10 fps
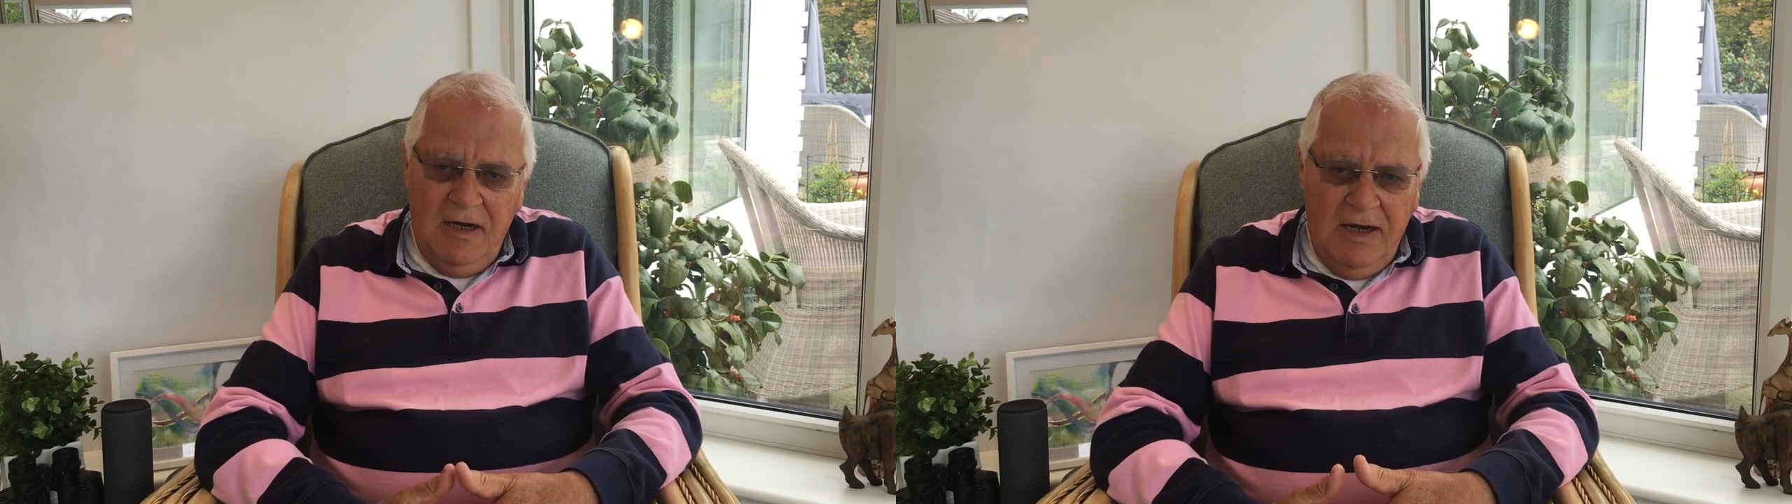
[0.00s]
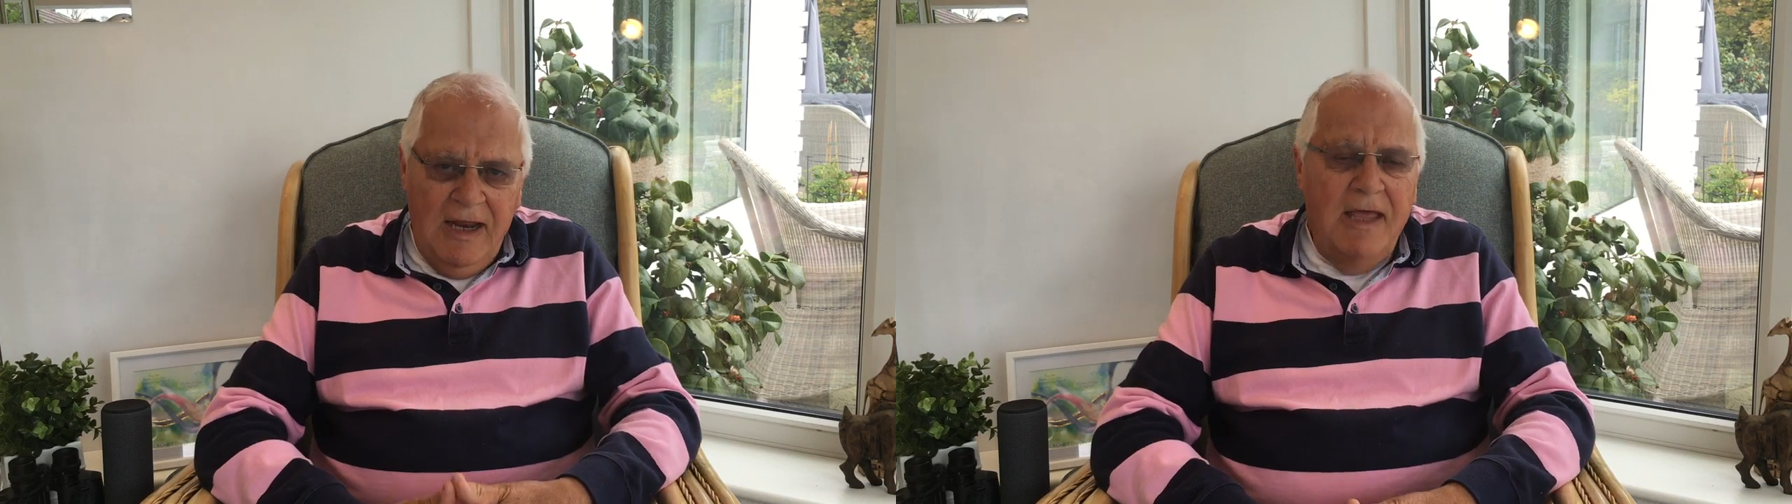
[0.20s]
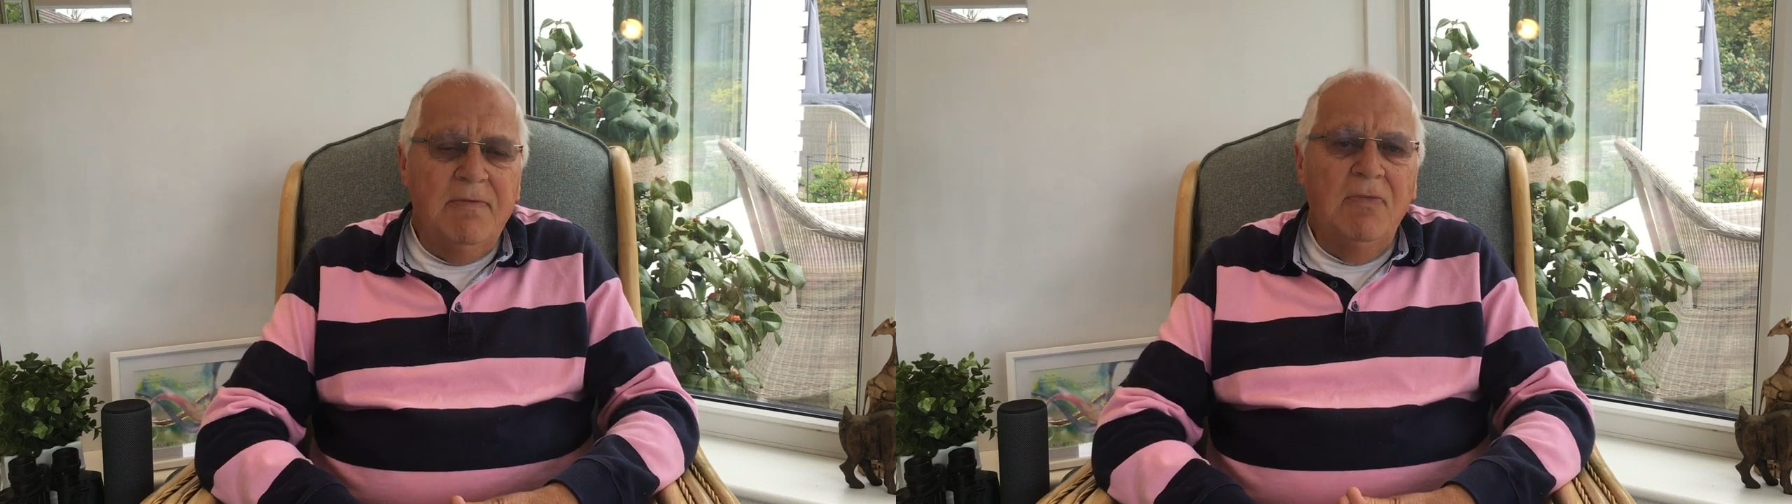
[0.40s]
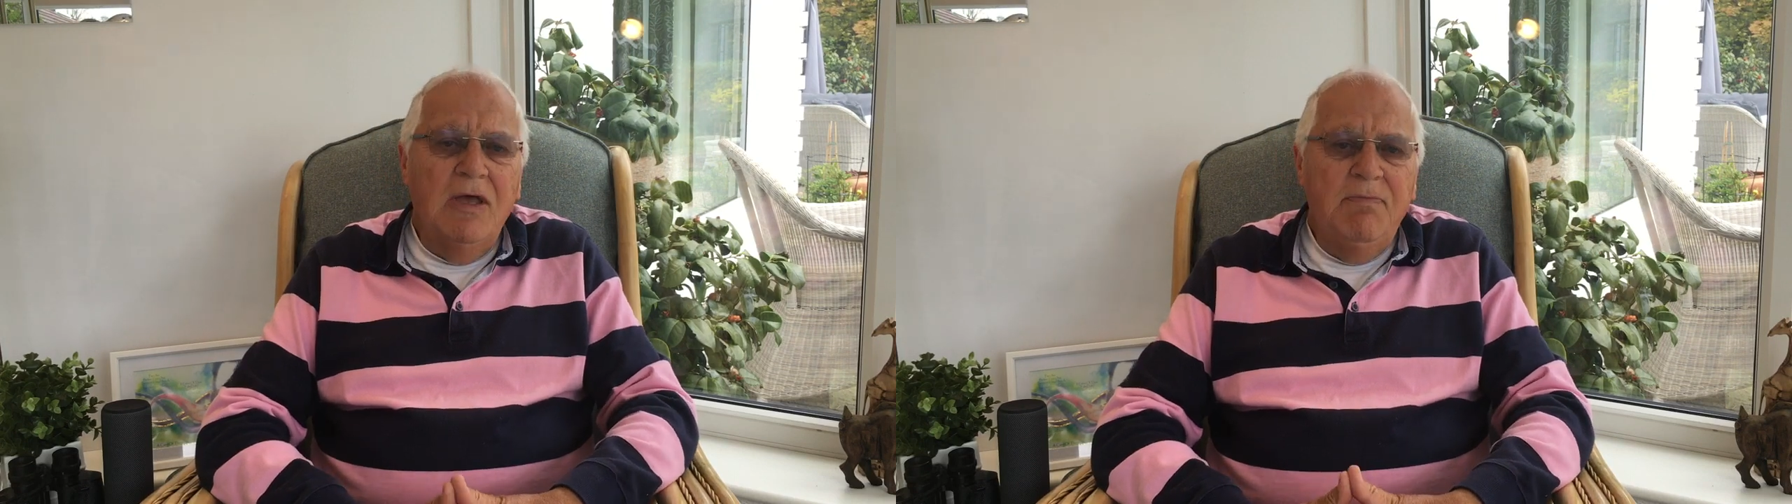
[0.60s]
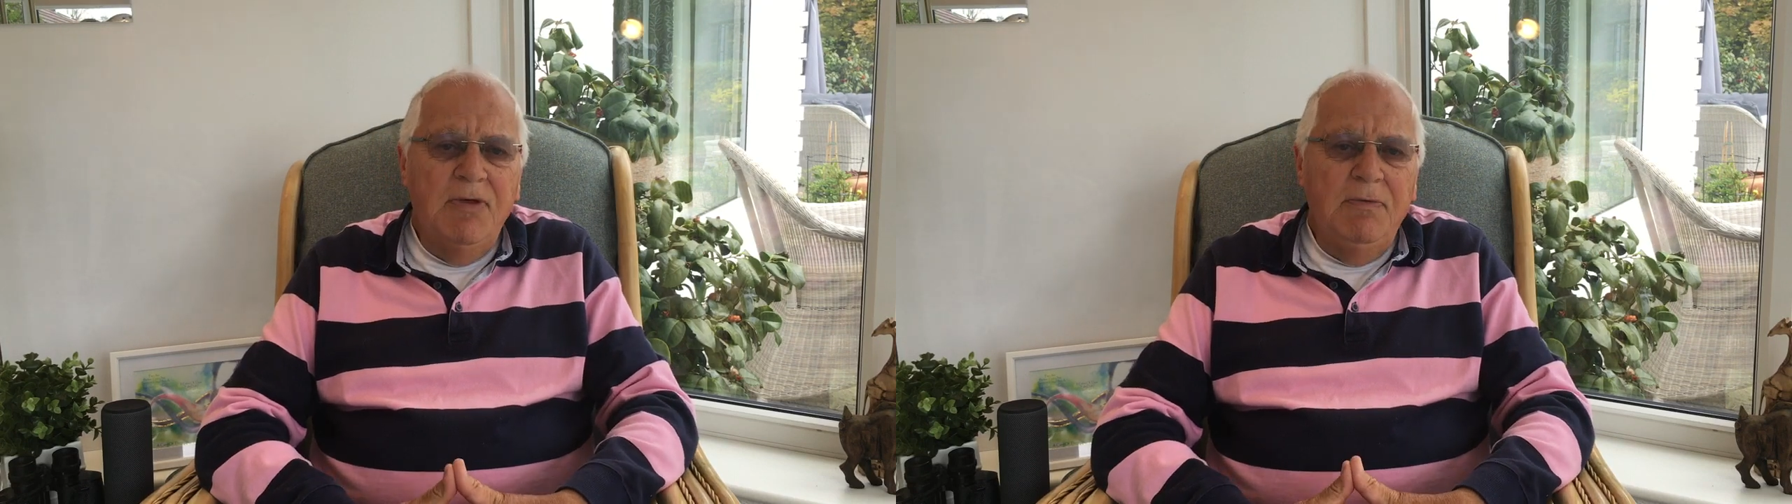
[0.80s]
"Let
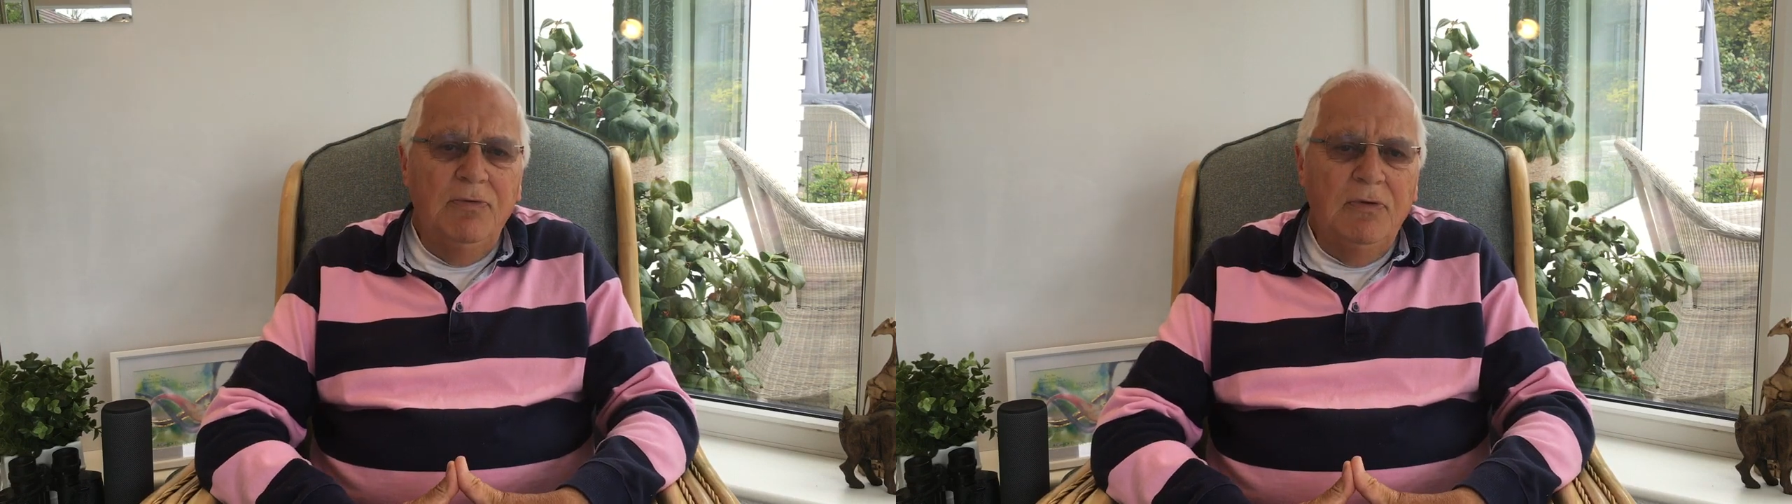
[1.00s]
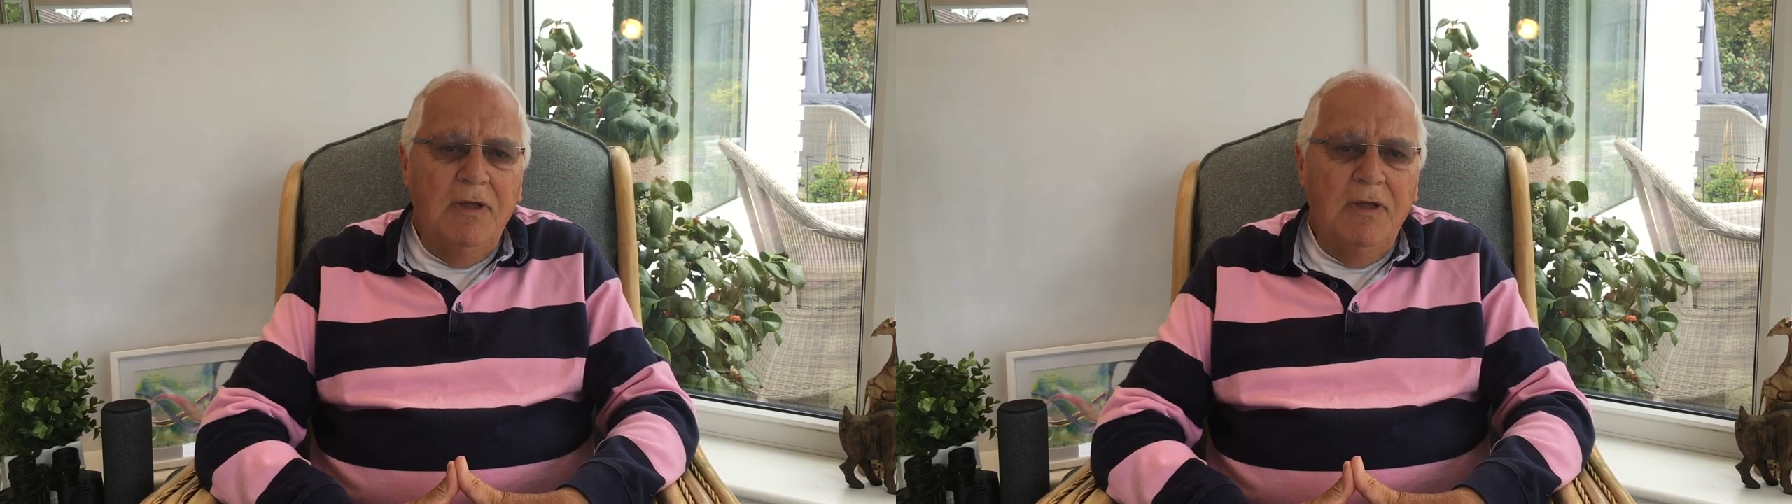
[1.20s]
my people